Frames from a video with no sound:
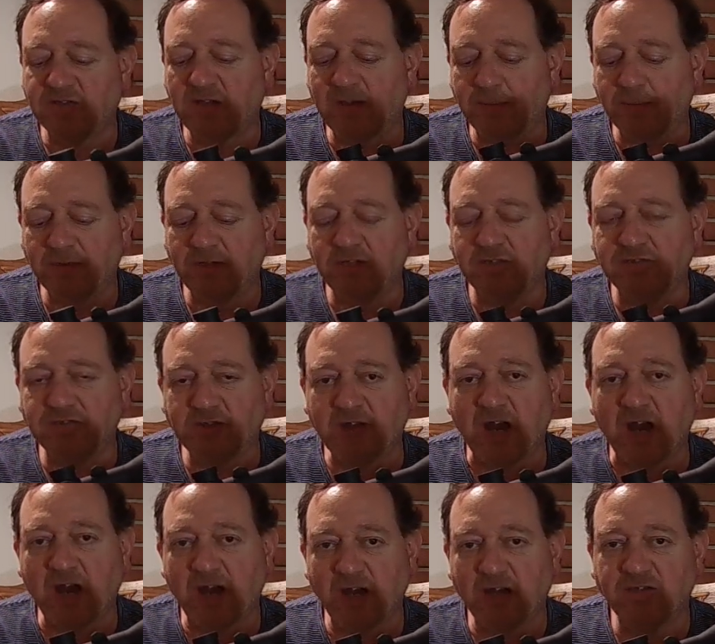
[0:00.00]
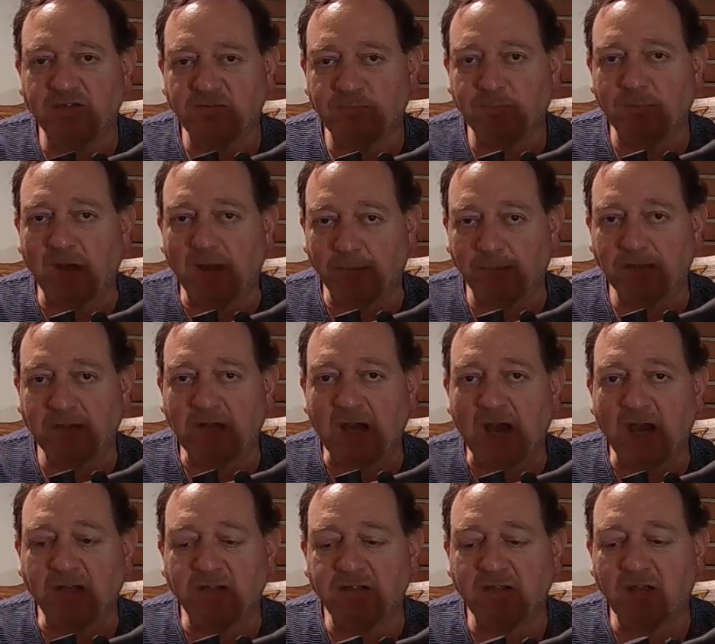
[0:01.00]
I mean, this guy's probably
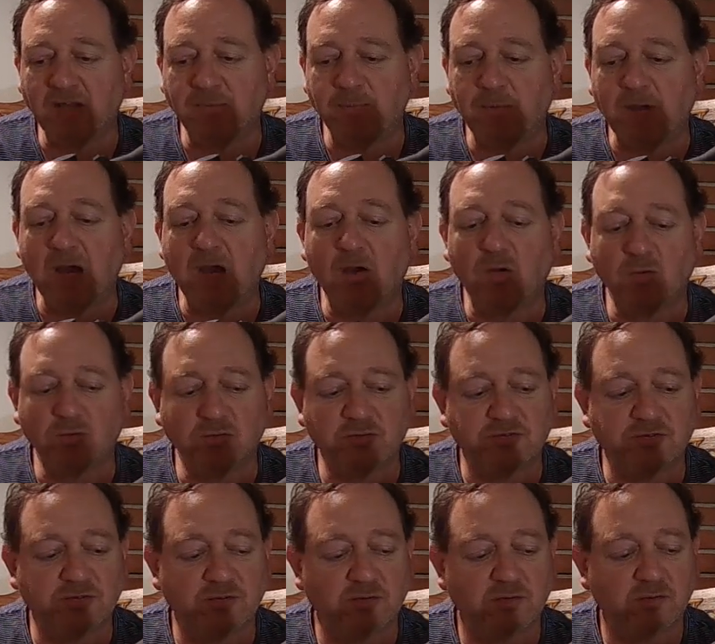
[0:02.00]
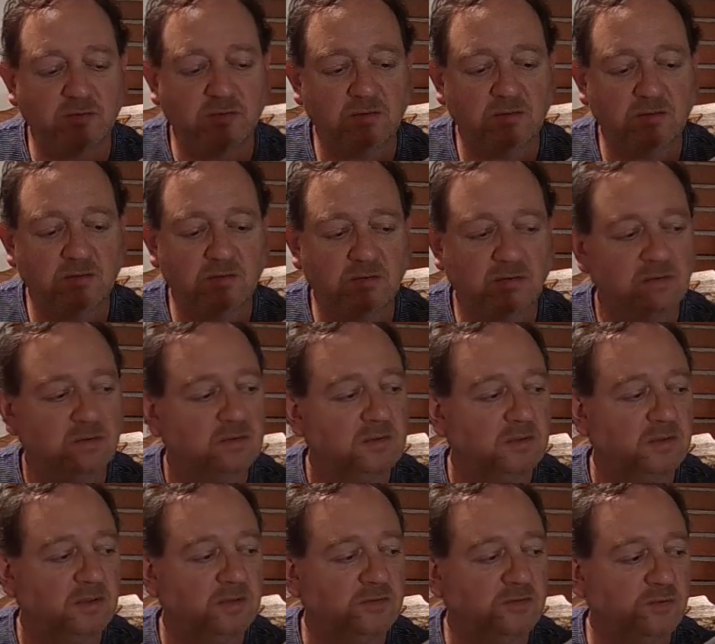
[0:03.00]
9-10 pounds.
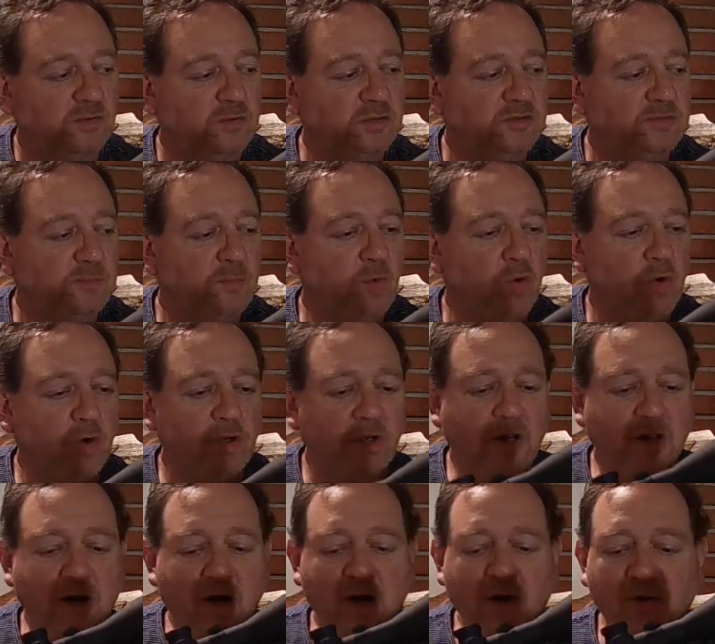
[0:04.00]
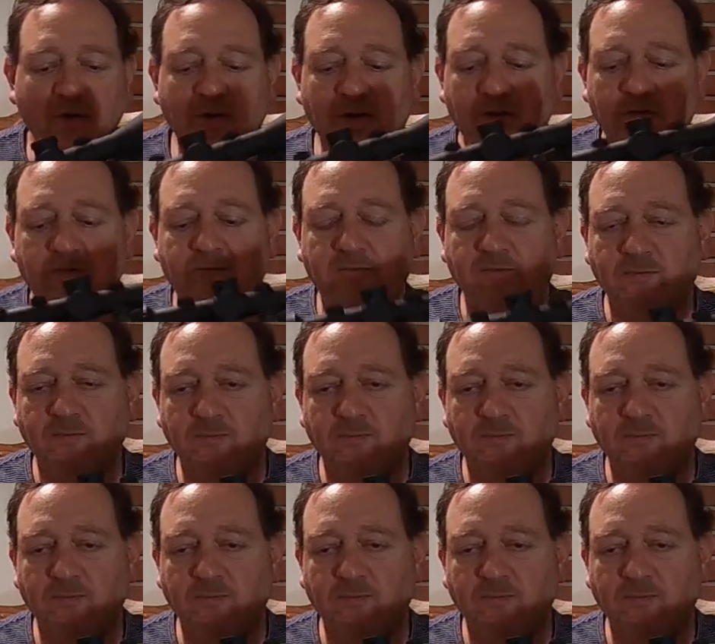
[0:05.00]
This one's more in the area of,